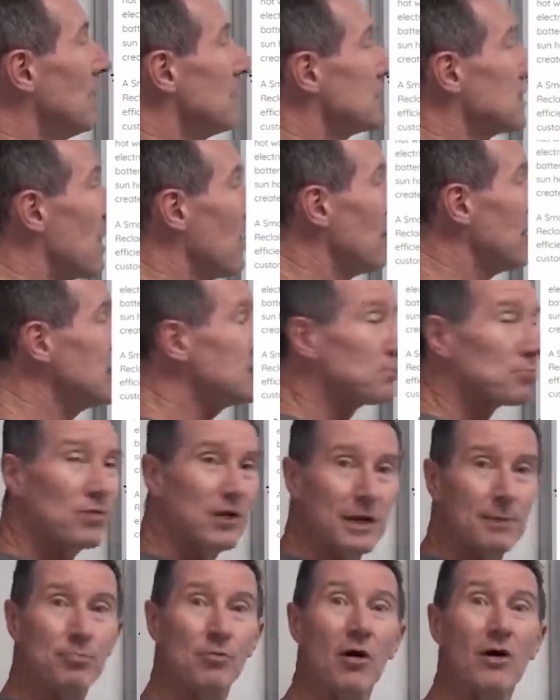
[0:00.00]
So it's
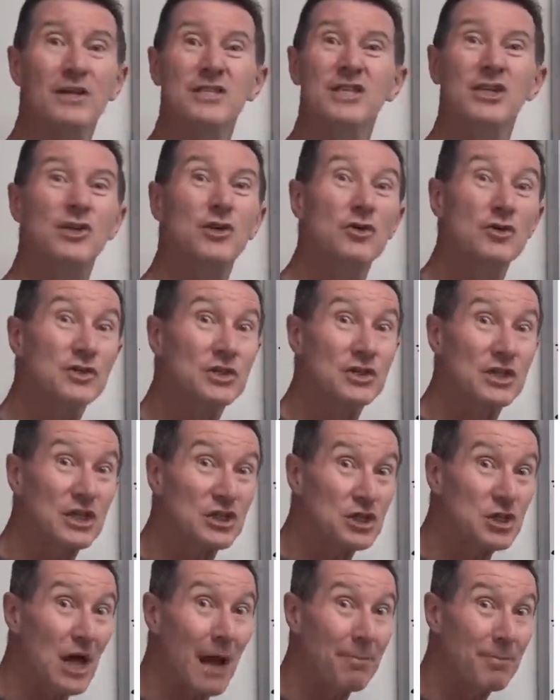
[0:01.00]
pretty pricey. It uses a
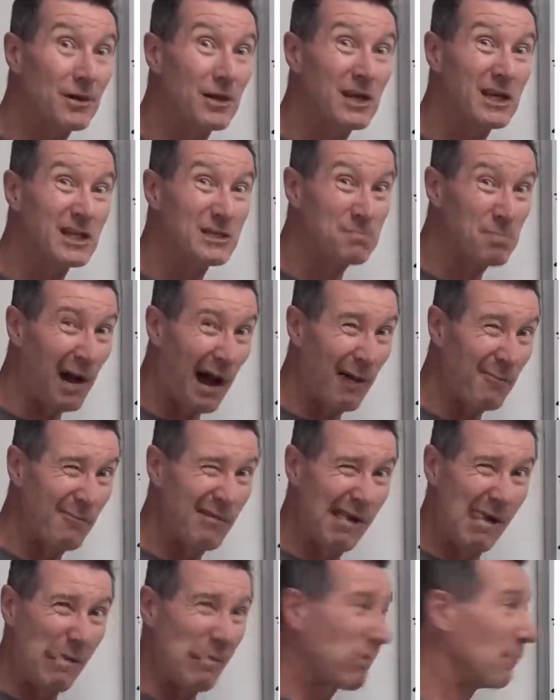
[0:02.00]
Japanese pump.
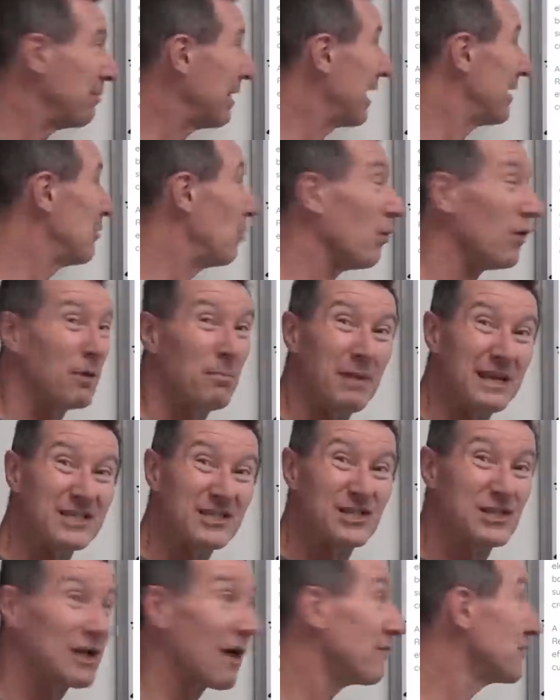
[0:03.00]
bloody all the best
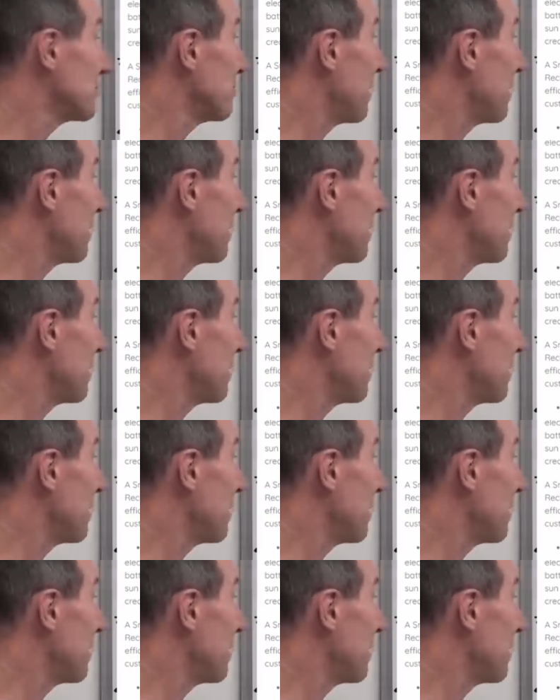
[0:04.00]
stuff's